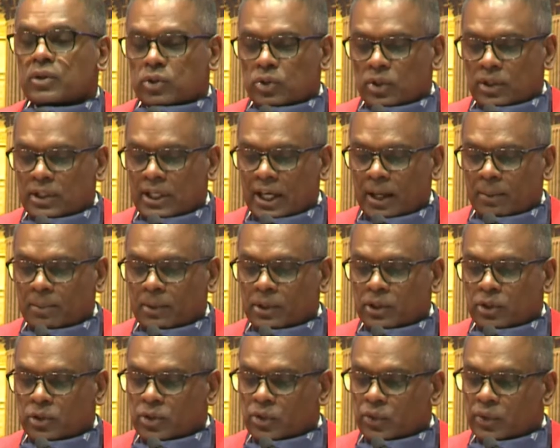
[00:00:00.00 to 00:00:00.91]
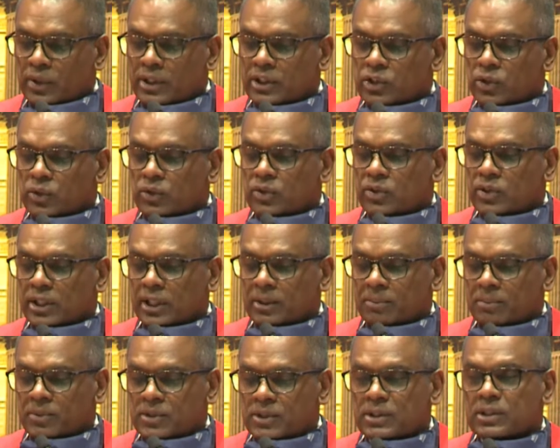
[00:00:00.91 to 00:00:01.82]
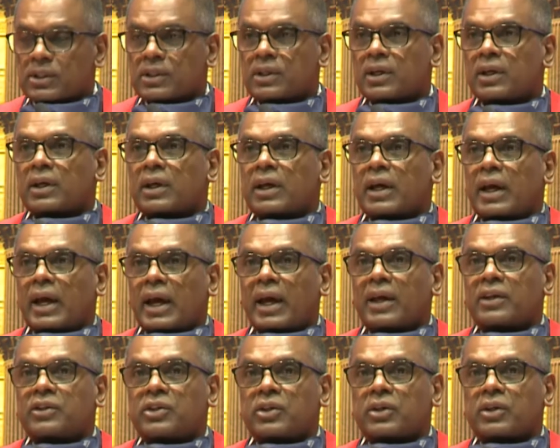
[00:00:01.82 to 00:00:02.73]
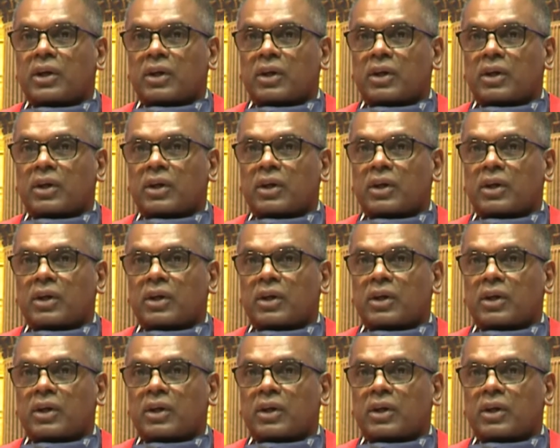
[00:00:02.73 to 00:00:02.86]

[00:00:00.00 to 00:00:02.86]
to enable you to reach your dreams and your